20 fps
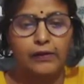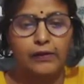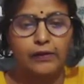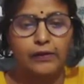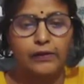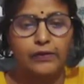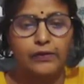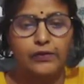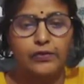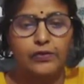
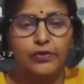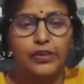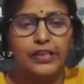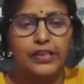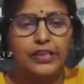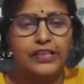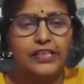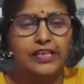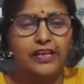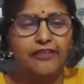So
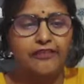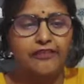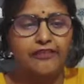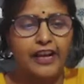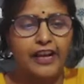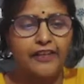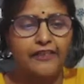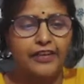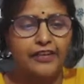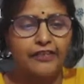these are
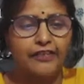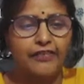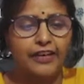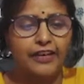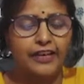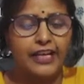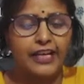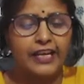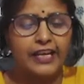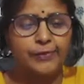5
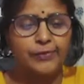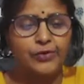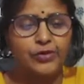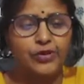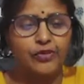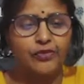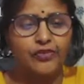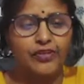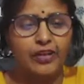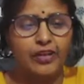different types
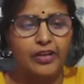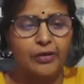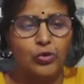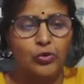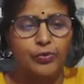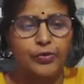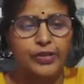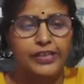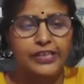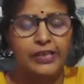of
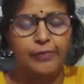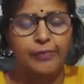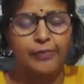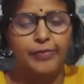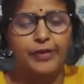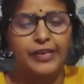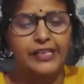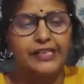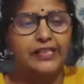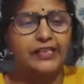WBC
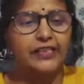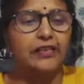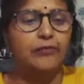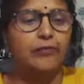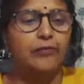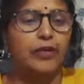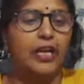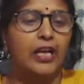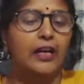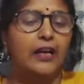present in
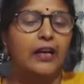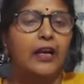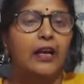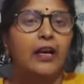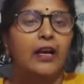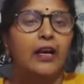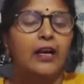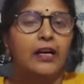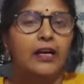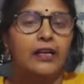blood,
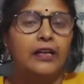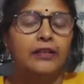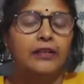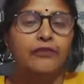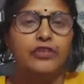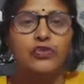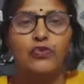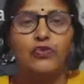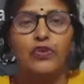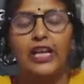
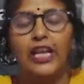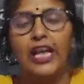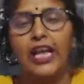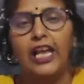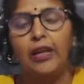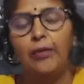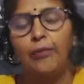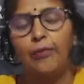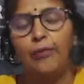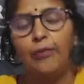which will
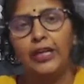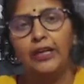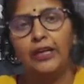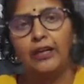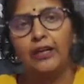help in